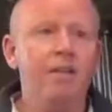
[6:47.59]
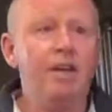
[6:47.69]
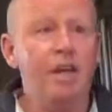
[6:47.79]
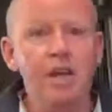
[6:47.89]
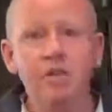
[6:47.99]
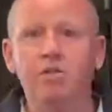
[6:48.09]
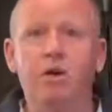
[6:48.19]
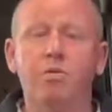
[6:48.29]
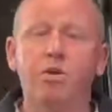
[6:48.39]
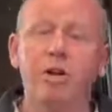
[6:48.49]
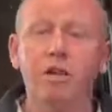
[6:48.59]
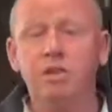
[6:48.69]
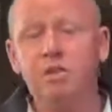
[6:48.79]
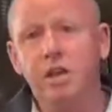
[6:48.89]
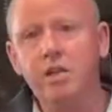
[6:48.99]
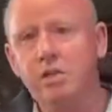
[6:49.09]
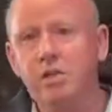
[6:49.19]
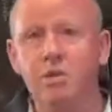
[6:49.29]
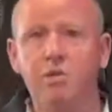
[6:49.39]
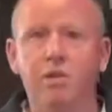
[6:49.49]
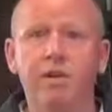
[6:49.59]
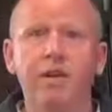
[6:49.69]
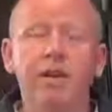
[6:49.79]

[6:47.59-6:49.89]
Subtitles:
the heater's not working, the seats are torn.